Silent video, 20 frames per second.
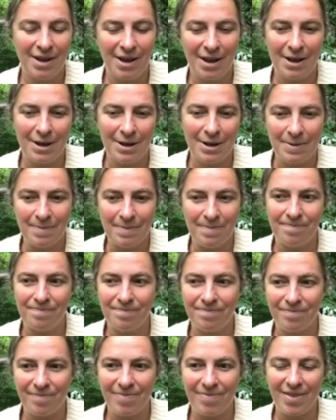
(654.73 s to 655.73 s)
um,
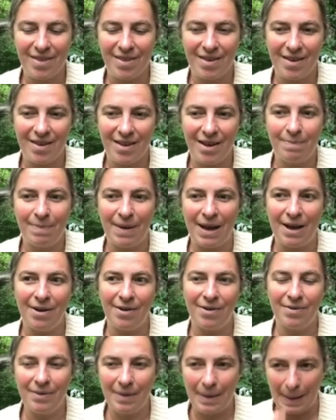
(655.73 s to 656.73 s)

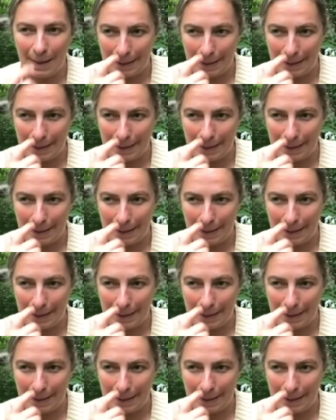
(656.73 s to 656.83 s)
about